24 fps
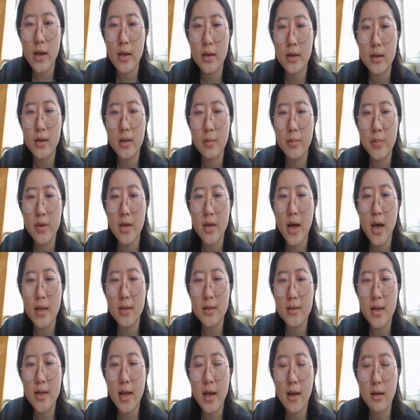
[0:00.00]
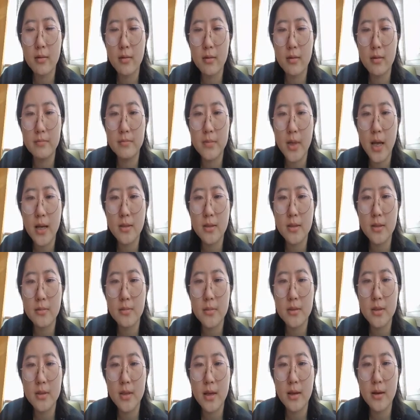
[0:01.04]
here going to be
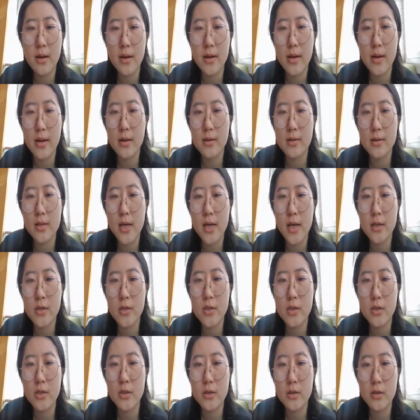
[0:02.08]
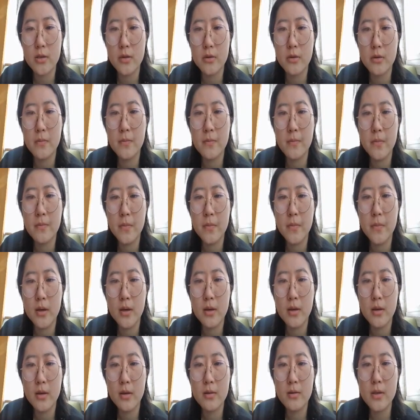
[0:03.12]
automatically attached to
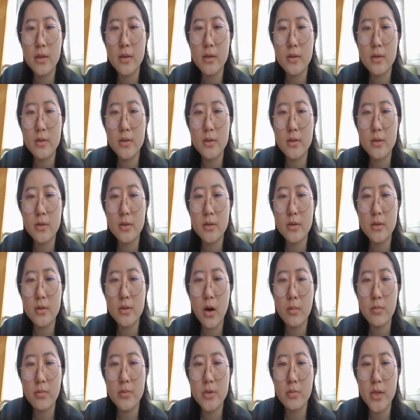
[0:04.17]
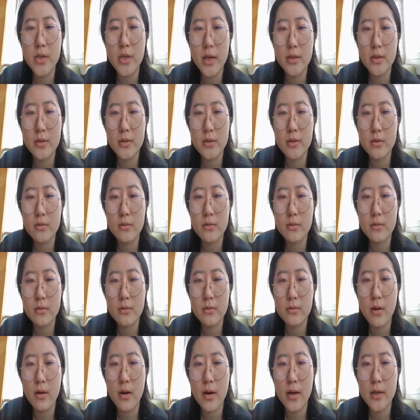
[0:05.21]
these objects,
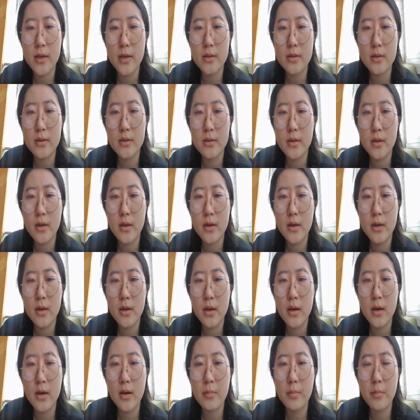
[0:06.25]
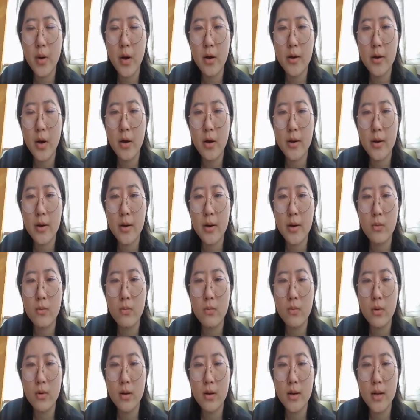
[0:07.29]
right? By
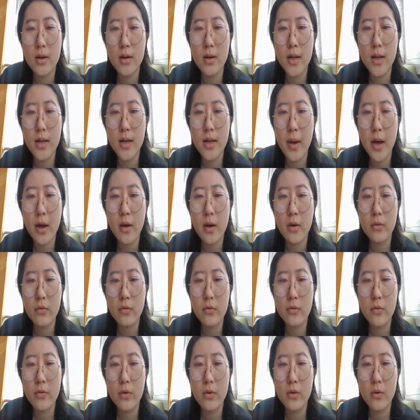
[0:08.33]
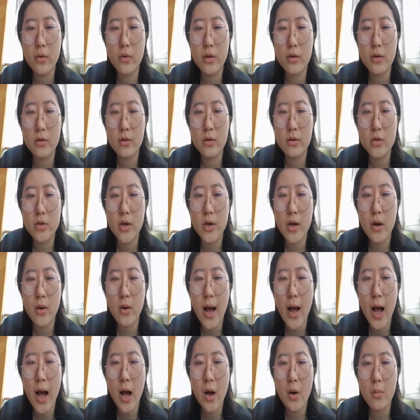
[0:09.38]
our left mouse, you could
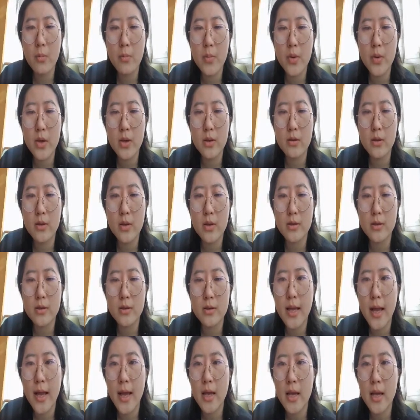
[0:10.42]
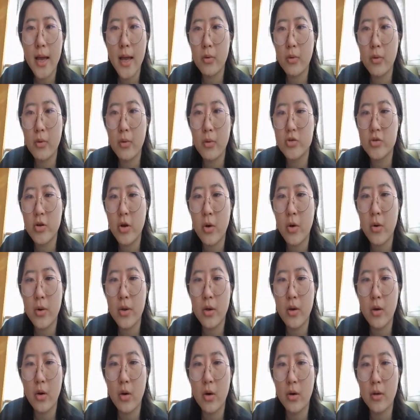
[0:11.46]
control how big this label
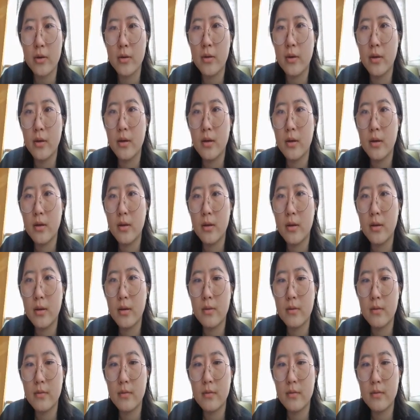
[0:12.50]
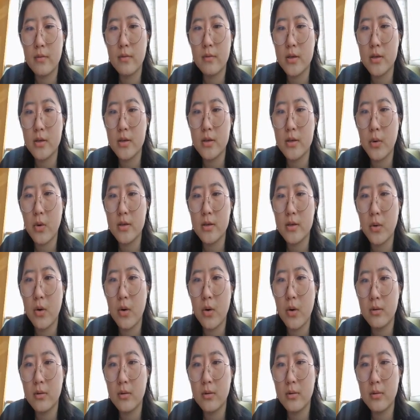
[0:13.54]
showing on this
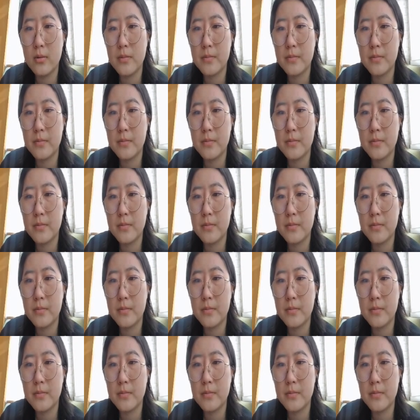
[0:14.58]
ball.